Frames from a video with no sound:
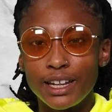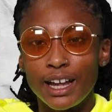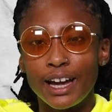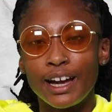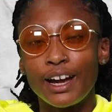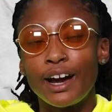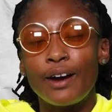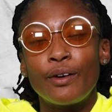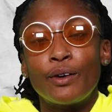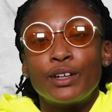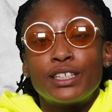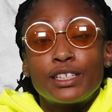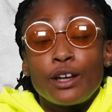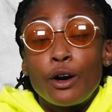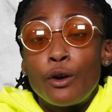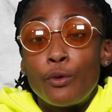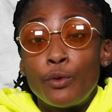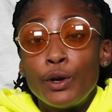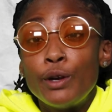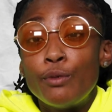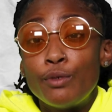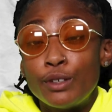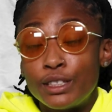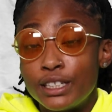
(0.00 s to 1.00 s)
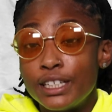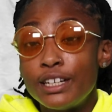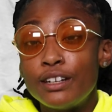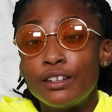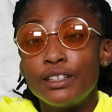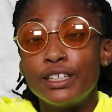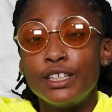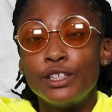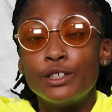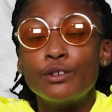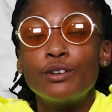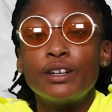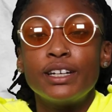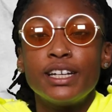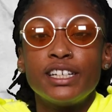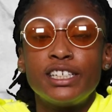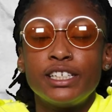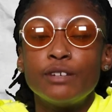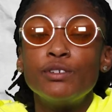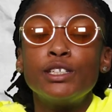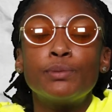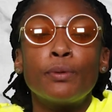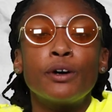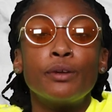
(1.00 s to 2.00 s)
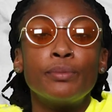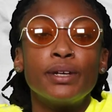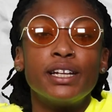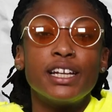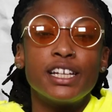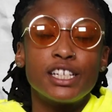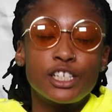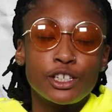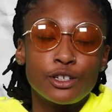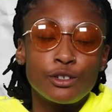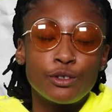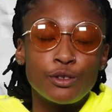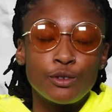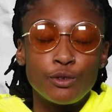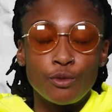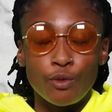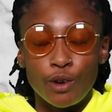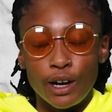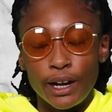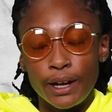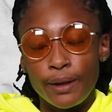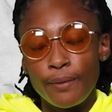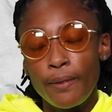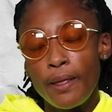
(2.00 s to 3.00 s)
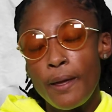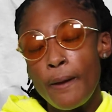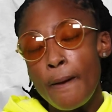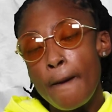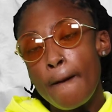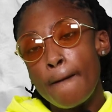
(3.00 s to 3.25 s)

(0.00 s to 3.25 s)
Like, so we was literally doing that shit. We supposed to be at school, right?